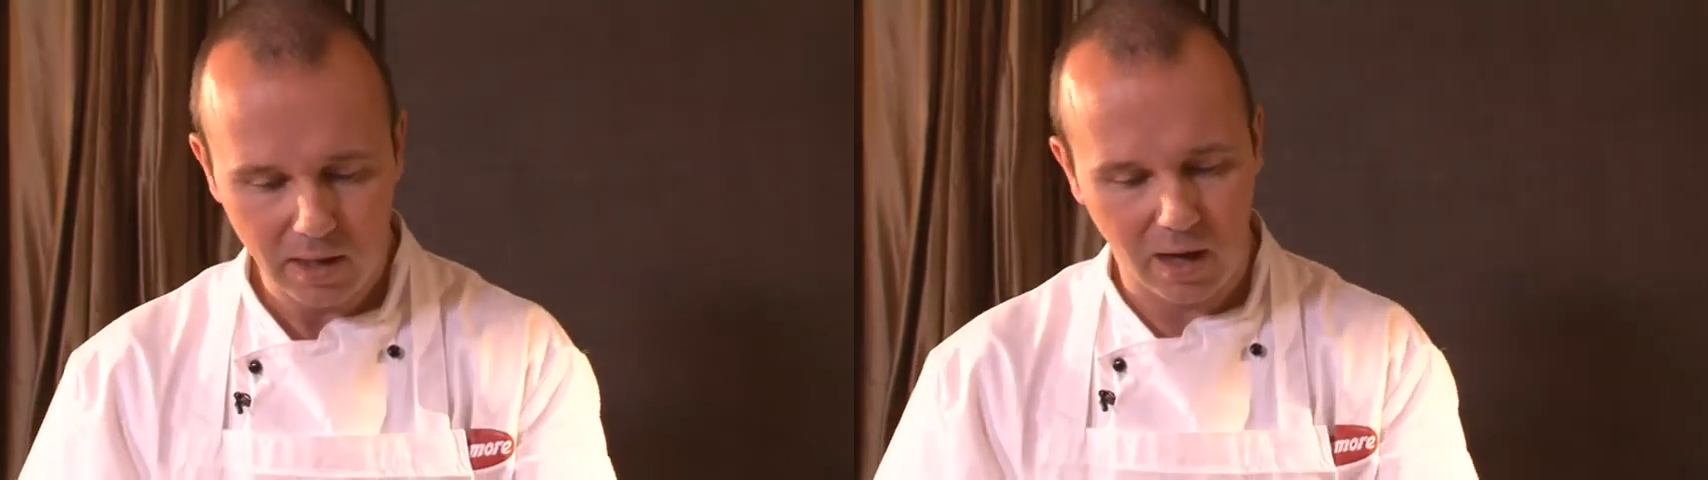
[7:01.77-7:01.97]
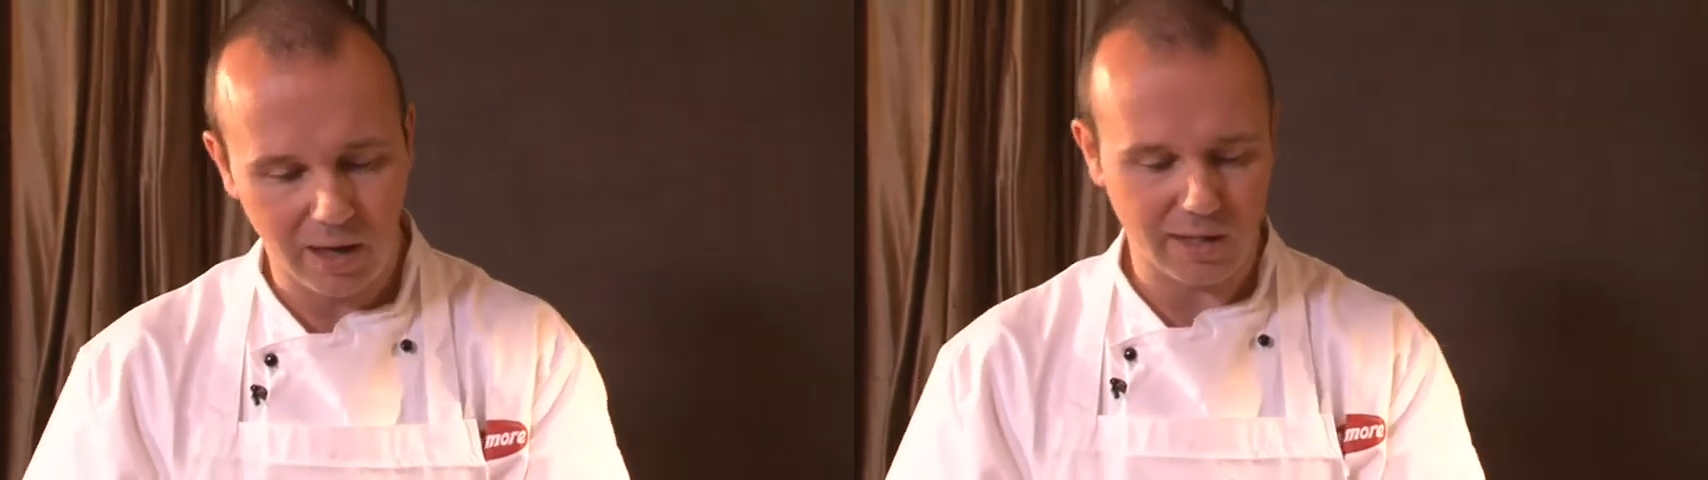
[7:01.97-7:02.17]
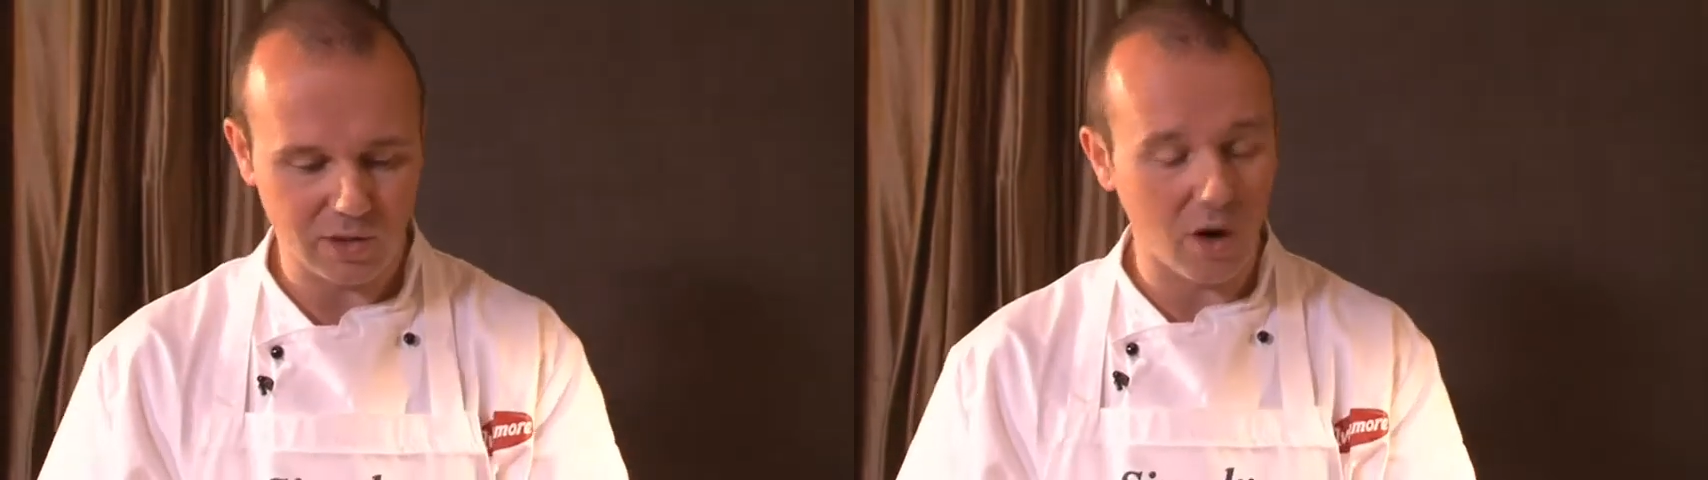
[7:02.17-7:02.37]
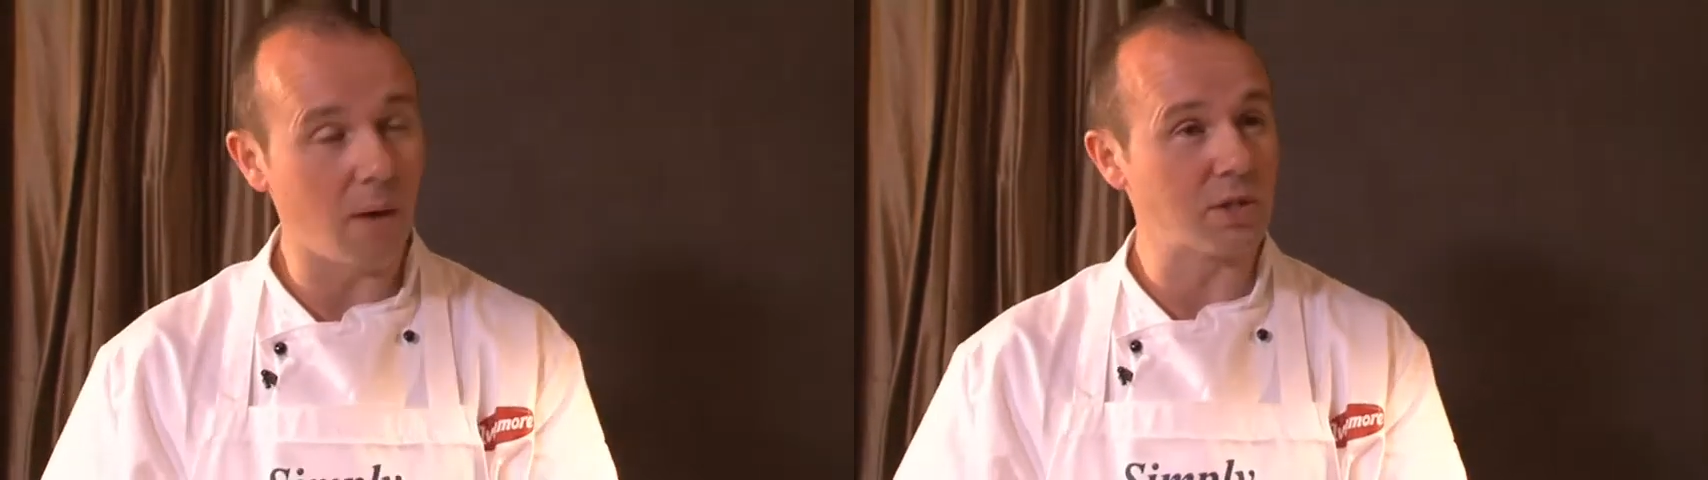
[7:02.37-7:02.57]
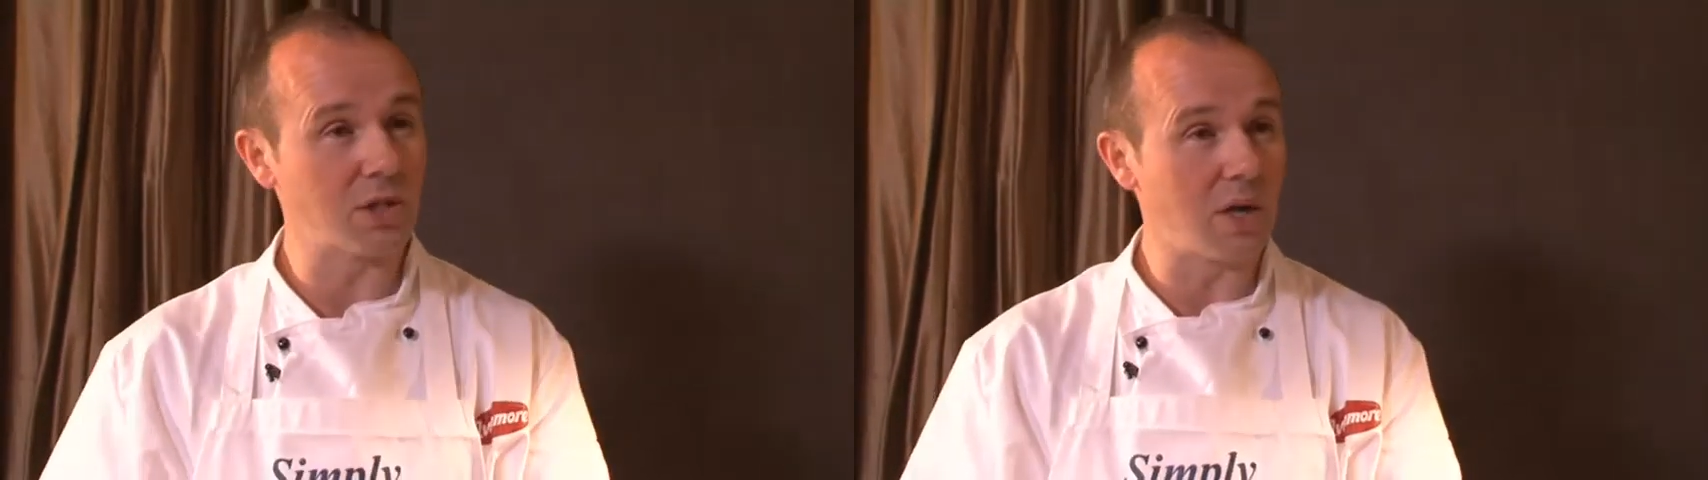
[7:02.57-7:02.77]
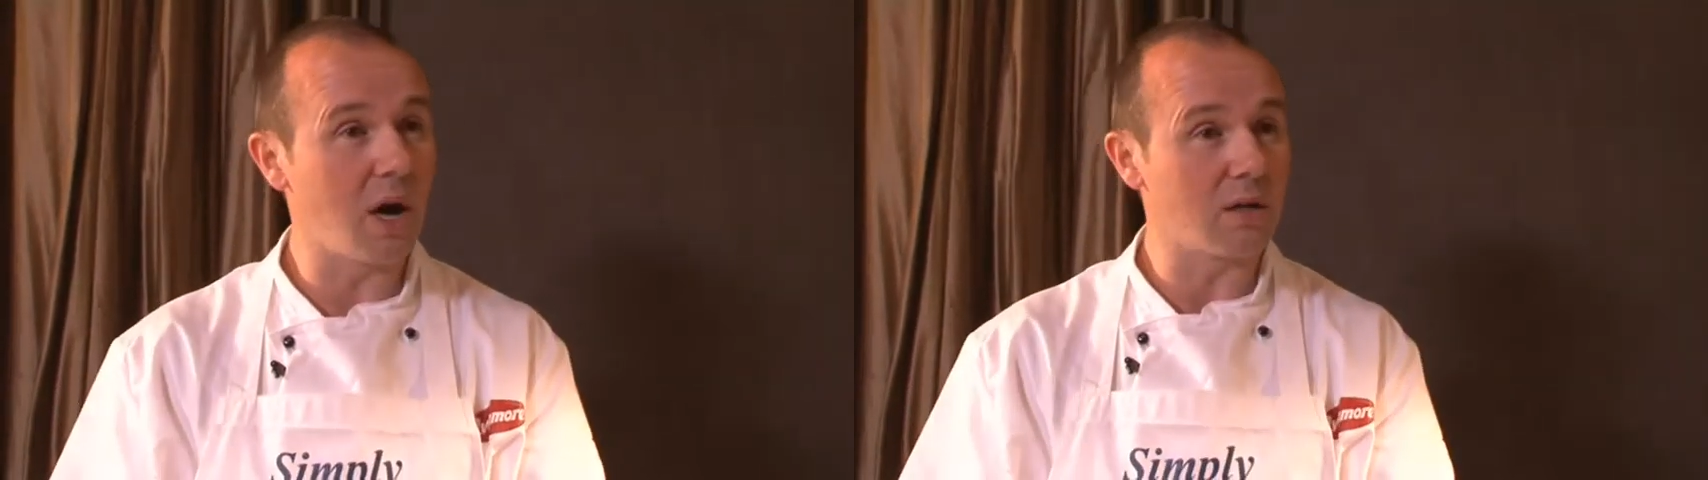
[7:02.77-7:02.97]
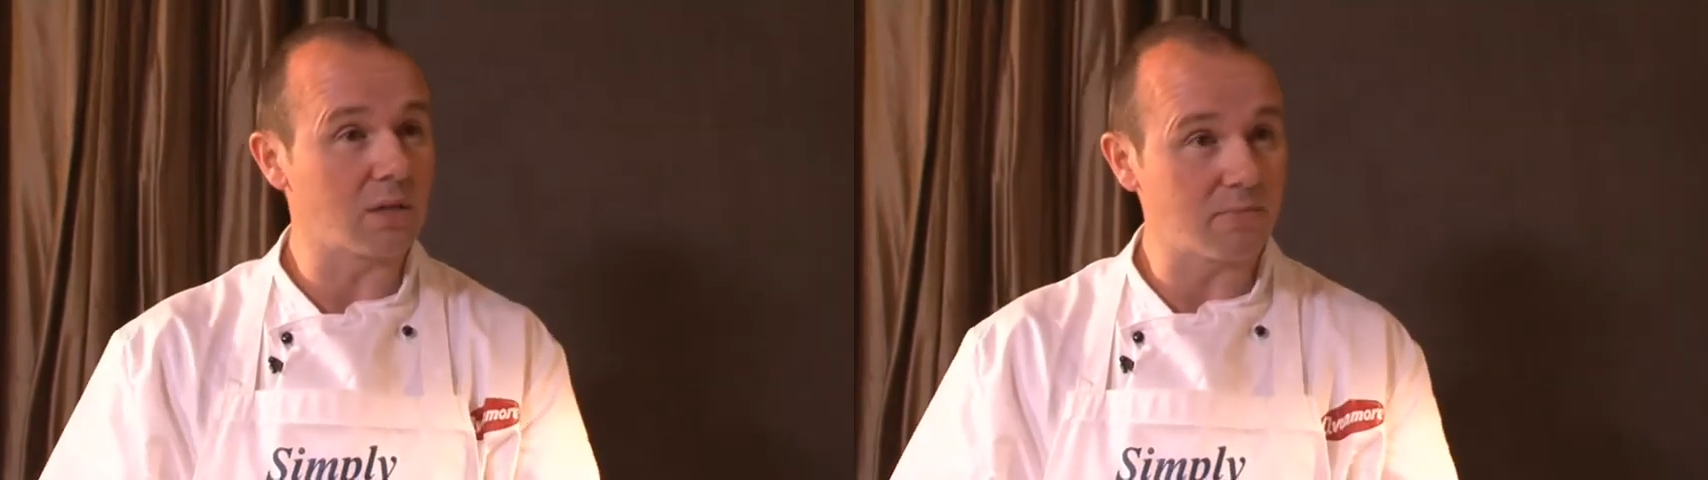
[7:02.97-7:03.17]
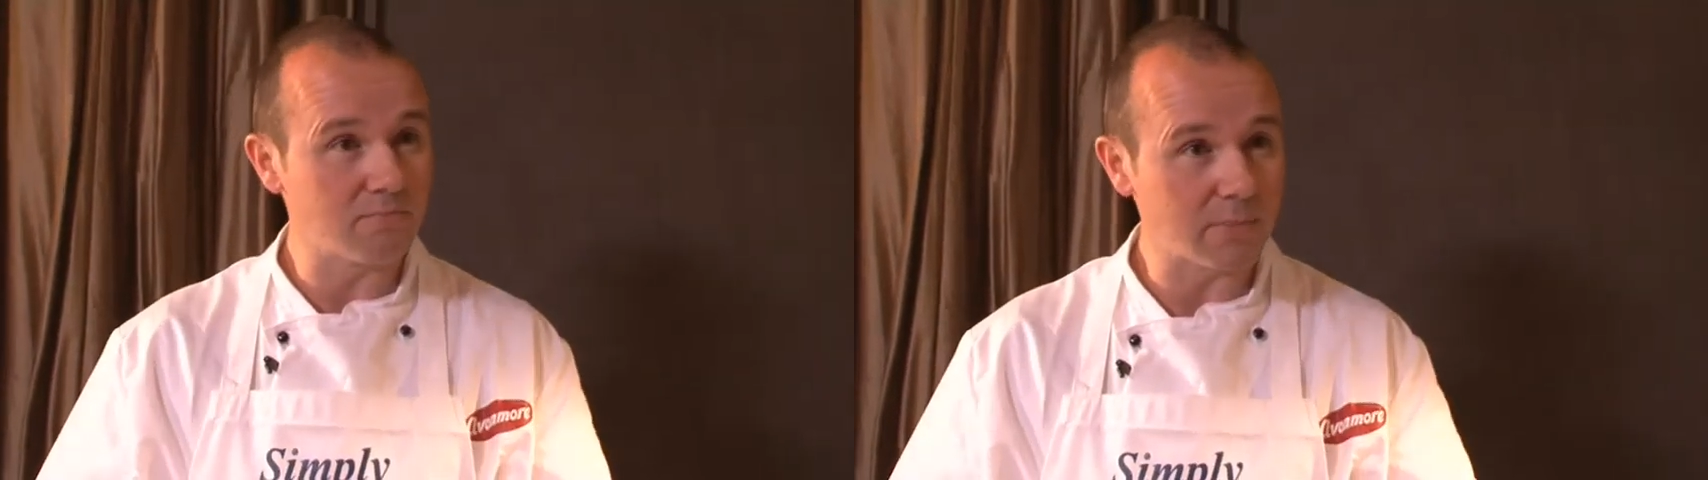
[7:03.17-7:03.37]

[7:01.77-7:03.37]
I like strawberries and chocolate,